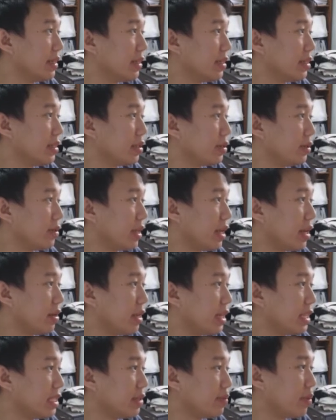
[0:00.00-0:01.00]
So now
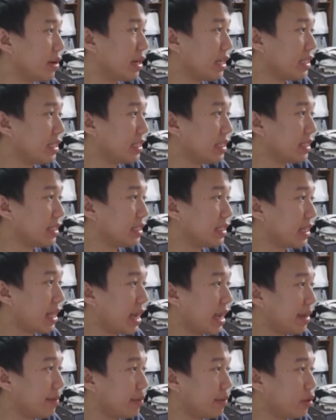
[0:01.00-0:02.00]
let's press the
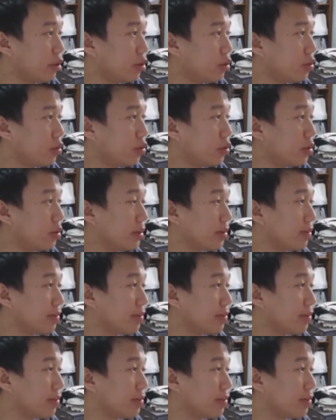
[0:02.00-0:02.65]
Type 2